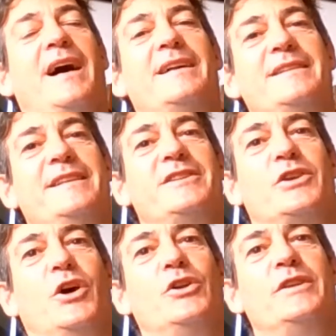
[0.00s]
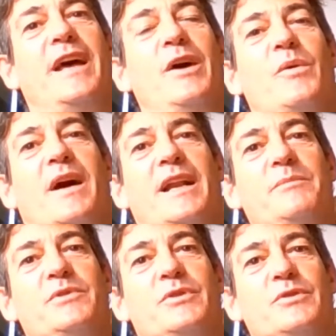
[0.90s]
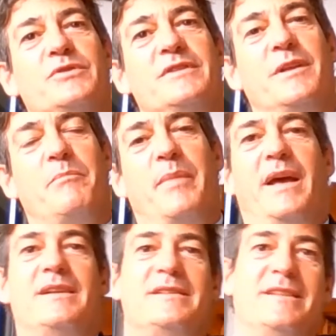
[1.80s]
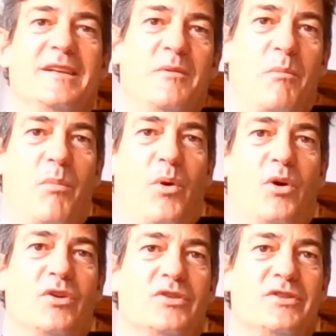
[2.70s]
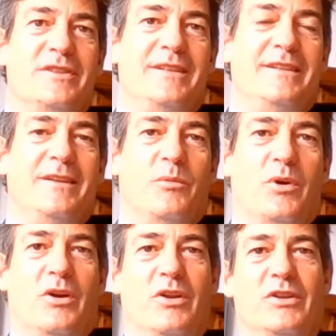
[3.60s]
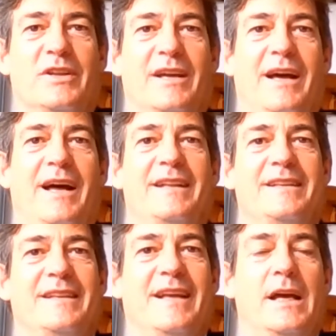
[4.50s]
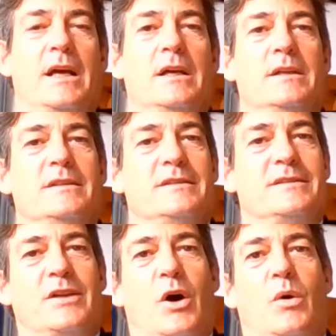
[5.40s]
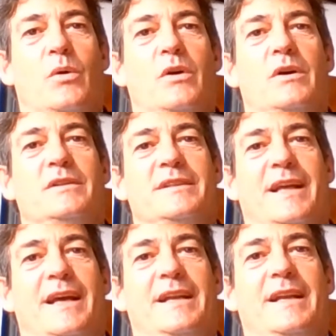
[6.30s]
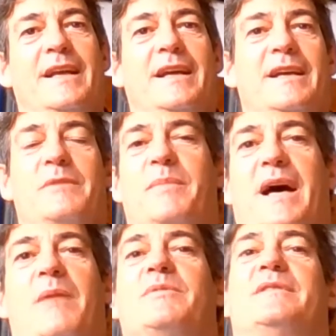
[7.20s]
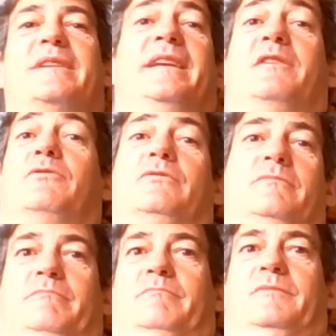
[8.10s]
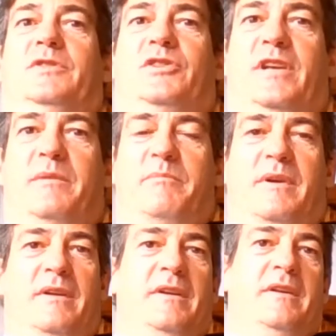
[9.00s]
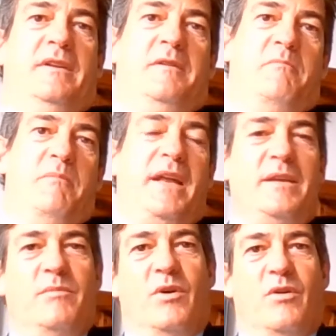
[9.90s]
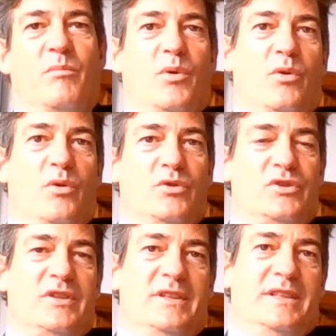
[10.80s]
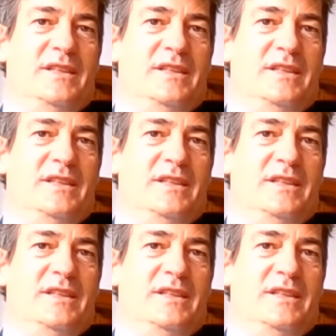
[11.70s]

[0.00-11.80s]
and it's called eucalyptus, the best boards in the world. And so then perhaps he could shape many more boards and